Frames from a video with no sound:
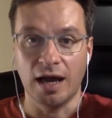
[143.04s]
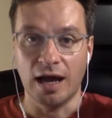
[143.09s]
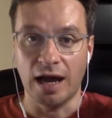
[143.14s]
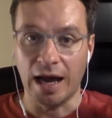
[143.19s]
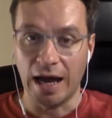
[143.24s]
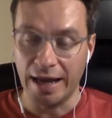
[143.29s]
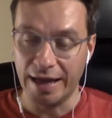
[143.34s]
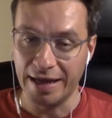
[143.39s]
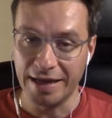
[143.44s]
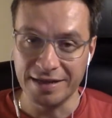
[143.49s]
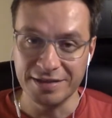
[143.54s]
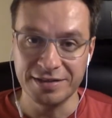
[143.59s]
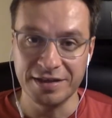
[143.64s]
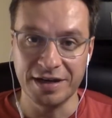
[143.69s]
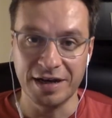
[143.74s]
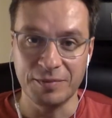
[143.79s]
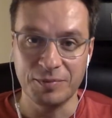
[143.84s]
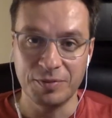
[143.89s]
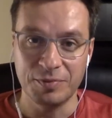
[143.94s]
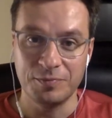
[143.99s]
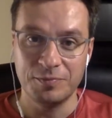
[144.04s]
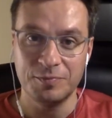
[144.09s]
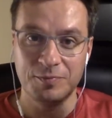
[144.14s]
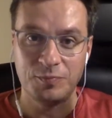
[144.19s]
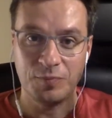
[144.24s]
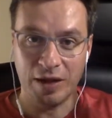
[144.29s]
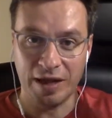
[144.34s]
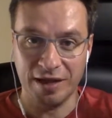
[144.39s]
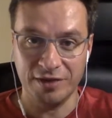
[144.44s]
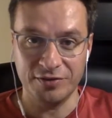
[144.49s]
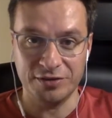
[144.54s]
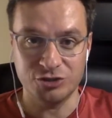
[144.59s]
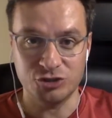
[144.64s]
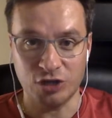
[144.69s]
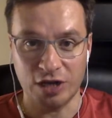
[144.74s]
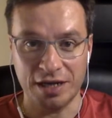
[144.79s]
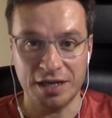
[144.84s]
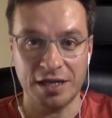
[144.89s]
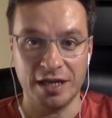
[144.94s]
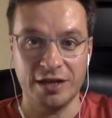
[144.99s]
I ended up paying the
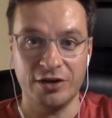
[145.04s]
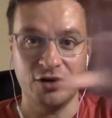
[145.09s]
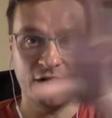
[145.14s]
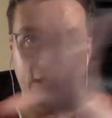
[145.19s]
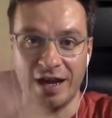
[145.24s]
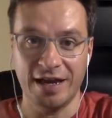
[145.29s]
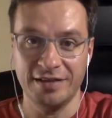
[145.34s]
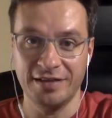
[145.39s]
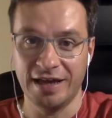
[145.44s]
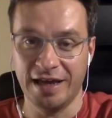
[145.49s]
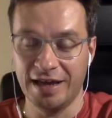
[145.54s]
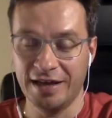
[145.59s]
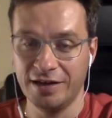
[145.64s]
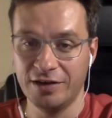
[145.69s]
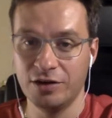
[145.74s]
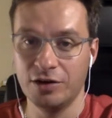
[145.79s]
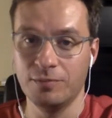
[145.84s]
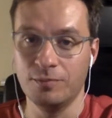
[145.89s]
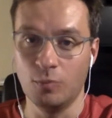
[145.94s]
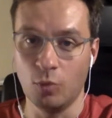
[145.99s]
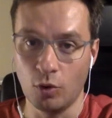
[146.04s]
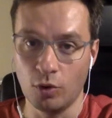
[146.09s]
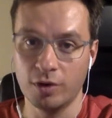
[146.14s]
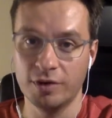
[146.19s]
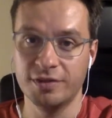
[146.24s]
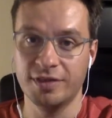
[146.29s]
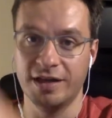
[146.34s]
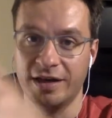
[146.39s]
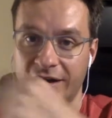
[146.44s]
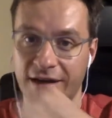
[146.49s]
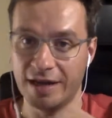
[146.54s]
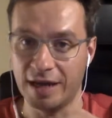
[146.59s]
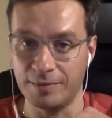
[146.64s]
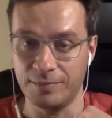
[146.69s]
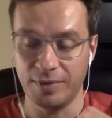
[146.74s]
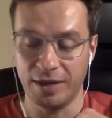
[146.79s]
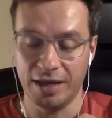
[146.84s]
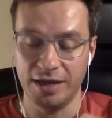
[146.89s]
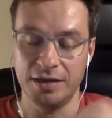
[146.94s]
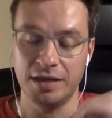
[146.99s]
translator and the editor more than I got
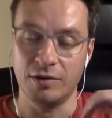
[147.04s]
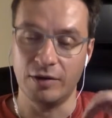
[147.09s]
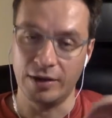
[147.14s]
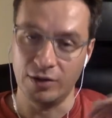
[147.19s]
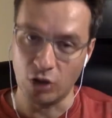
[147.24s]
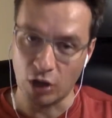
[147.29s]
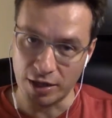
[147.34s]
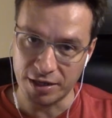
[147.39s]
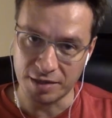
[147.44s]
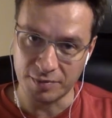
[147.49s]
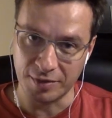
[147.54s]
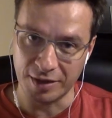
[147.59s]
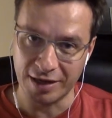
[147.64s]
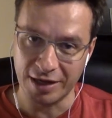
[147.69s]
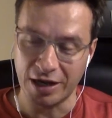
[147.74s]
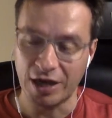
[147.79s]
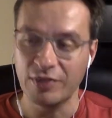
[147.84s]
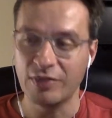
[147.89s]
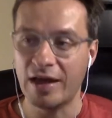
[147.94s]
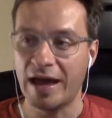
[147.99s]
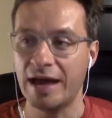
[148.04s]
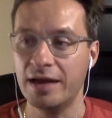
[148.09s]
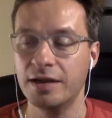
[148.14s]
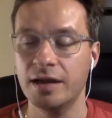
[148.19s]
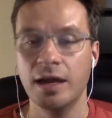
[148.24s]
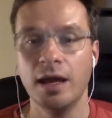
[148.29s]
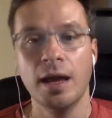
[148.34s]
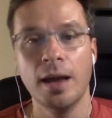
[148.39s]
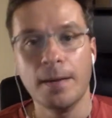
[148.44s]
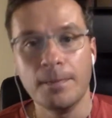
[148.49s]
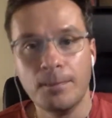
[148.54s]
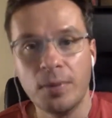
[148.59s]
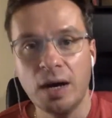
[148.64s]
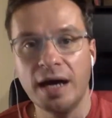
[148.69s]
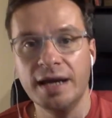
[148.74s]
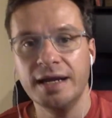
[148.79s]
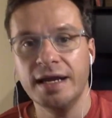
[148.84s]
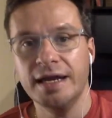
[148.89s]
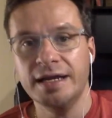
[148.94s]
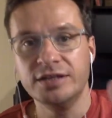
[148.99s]
paid, so I lost money on that.
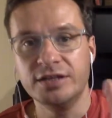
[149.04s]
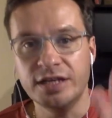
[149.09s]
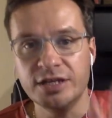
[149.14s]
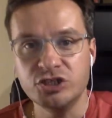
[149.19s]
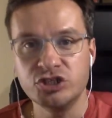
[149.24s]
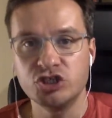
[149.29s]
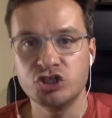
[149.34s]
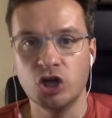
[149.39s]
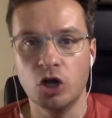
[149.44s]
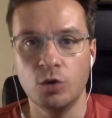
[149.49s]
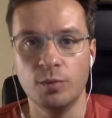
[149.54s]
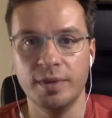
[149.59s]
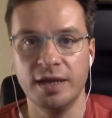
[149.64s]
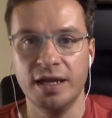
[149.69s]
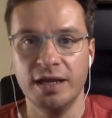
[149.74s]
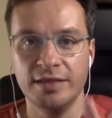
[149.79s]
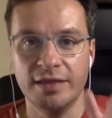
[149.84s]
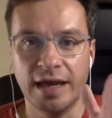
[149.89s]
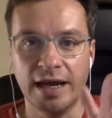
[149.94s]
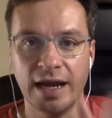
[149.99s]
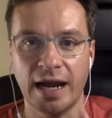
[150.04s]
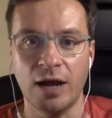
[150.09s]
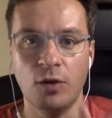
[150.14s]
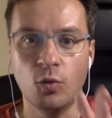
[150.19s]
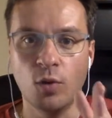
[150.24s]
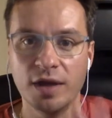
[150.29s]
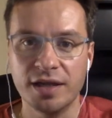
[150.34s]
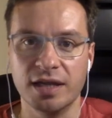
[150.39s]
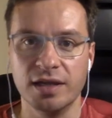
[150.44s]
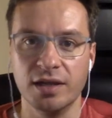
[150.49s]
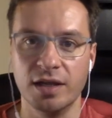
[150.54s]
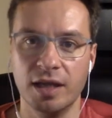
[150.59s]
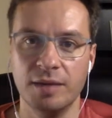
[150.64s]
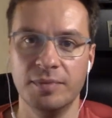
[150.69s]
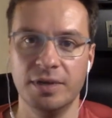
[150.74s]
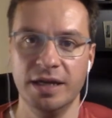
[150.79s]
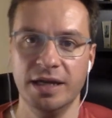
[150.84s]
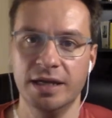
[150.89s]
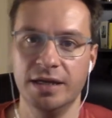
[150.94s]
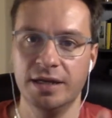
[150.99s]
But it did show me that I wasn't
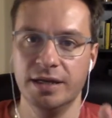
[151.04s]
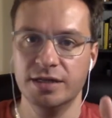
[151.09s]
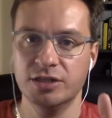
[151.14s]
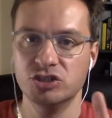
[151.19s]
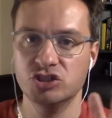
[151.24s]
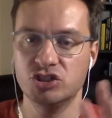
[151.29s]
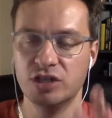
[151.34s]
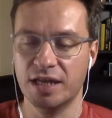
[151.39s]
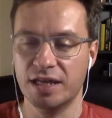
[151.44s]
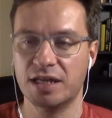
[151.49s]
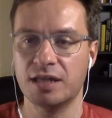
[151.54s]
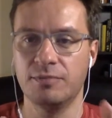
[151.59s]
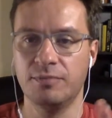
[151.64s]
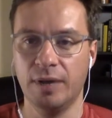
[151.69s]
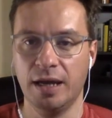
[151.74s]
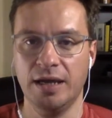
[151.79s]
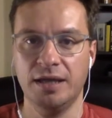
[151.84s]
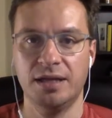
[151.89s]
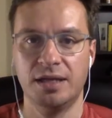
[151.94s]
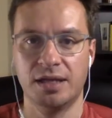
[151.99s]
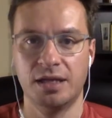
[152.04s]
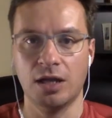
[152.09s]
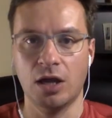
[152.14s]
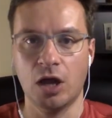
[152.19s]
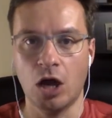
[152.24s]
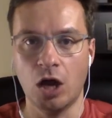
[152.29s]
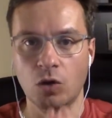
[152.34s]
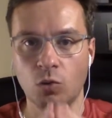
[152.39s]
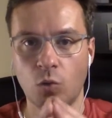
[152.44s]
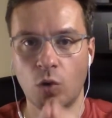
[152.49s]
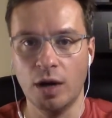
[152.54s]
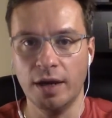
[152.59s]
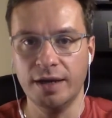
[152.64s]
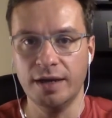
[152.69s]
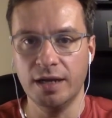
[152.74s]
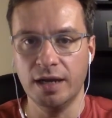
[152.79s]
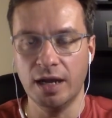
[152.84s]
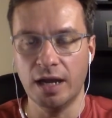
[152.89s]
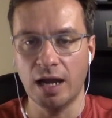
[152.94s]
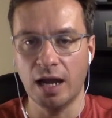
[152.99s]
limited just based on
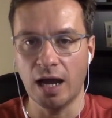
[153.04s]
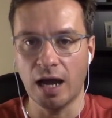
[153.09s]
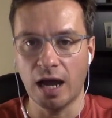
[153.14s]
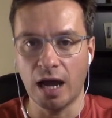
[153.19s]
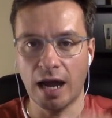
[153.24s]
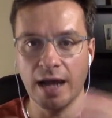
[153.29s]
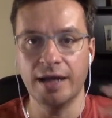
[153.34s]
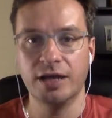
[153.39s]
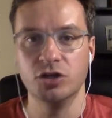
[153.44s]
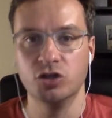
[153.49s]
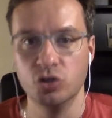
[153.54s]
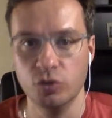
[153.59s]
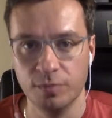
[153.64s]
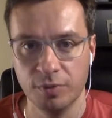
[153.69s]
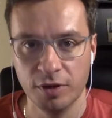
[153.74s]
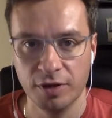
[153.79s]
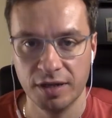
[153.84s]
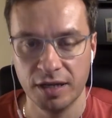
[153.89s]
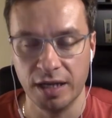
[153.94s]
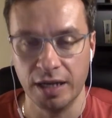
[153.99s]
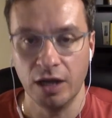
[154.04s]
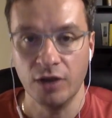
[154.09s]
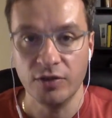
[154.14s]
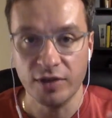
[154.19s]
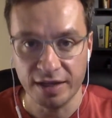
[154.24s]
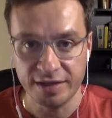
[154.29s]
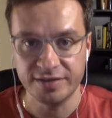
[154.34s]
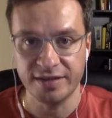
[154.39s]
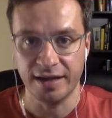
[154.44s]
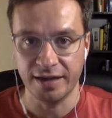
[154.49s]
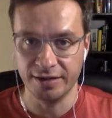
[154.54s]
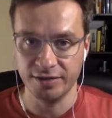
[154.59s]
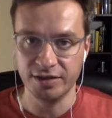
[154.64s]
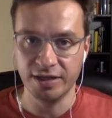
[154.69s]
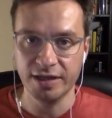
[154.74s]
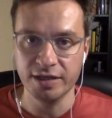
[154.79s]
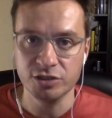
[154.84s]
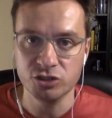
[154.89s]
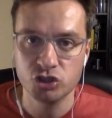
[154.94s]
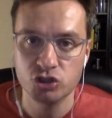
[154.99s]
what I could do personally on the Italian to
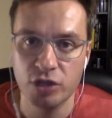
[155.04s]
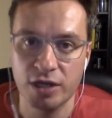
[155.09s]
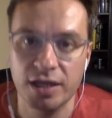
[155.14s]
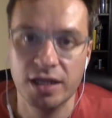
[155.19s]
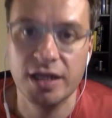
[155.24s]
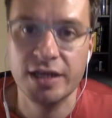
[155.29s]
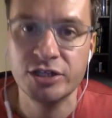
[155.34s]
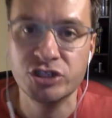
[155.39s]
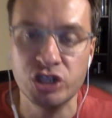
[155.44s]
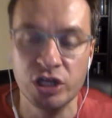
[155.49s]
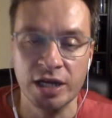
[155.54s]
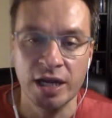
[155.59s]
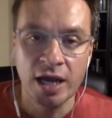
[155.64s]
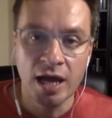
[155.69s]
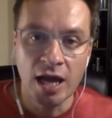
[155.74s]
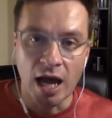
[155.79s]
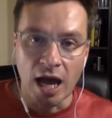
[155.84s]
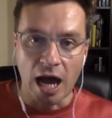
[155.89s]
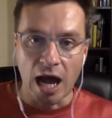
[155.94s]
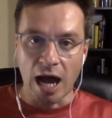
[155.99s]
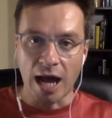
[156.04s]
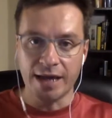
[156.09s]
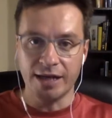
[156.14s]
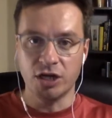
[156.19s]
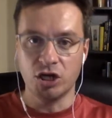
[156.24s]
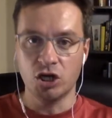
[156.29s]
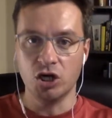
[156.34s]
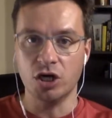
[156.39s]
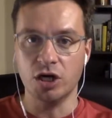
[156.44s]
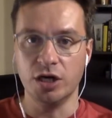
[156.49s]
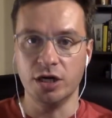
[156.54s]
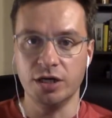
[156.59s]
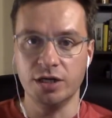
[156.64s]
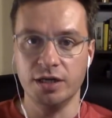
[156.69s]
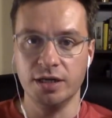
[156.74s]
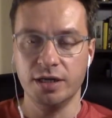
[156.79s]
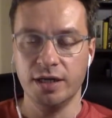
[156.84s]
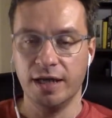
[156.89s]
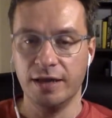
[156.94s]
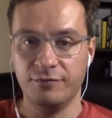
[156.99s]
English translation. I
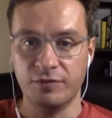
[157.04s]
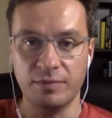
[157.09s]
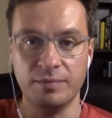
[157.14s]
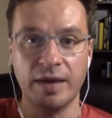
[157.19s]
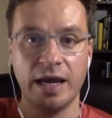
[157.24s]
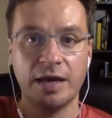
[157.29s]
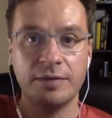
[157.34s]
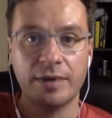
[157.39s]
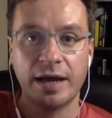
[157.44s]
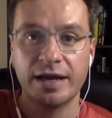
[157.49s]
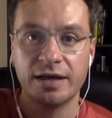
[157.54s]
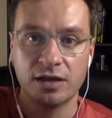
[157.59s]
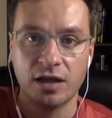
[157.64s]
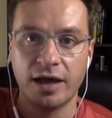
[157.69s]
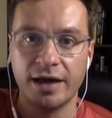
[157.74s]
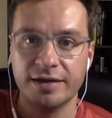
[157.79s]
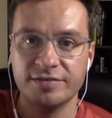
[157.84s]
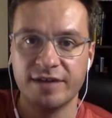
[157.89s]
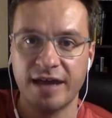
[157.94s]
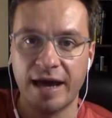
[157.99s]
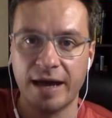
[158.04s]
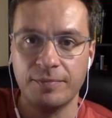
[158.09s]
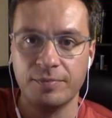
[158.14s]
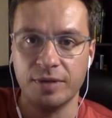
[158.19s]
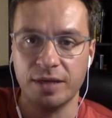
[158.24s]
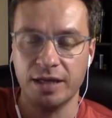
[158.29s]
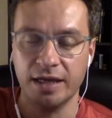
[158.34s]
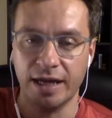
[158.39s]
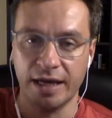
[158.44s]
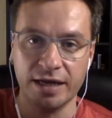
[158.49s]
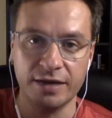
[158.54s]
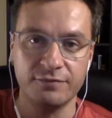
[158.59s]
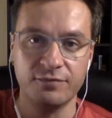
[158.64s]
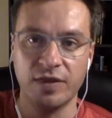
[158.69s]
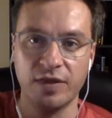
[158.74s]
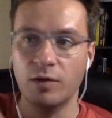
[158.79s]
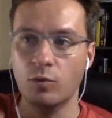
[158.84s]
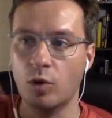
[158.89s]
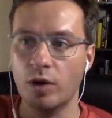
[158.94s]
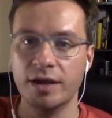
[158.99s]
could, if it made my client happy and if
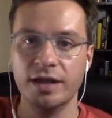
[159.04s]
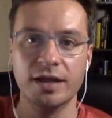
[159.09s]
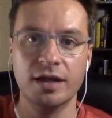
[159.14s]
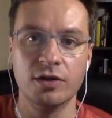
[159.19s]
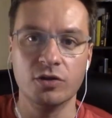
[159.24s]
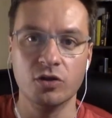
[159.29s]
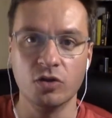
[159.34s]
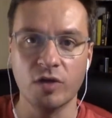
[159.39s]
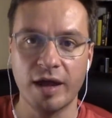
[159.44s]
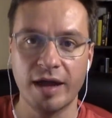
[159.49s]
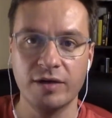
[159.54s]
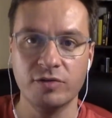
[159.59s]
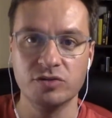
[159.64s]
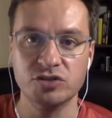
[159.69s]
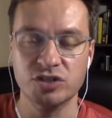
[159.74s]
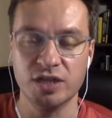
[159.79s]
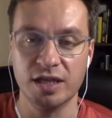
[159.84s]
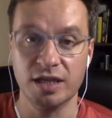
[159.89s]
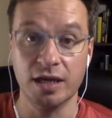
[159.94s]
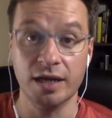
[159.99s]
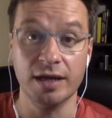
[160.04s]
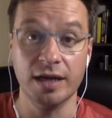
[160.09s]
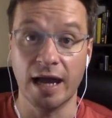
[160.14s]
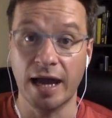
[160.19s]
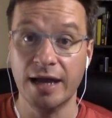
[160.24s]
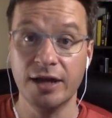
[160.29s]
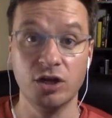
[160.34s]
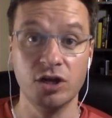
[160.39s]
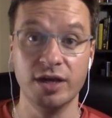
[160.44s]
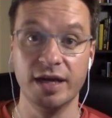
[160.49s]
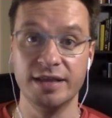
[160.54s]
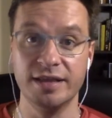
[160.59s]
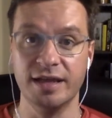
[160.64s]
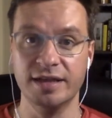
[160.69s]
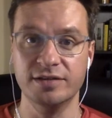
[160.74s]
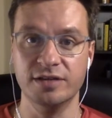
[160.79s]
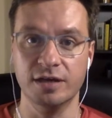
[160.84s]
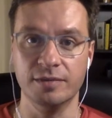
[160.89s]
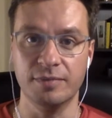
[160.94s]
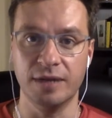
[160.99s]
they wanted other languages done, I could get
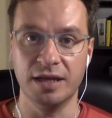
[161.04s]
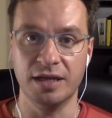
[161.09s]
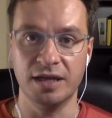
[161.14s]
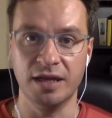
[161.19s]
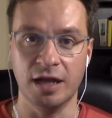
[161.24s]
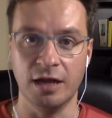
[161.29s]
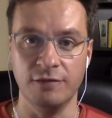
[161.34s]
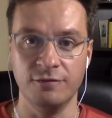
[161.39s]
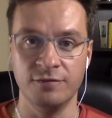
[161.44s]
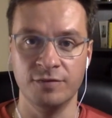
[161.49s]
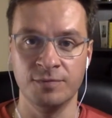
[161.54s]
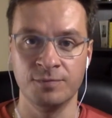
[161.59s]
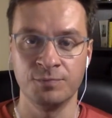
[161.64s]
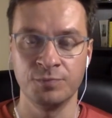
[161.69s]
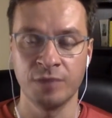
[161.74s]
that done myself.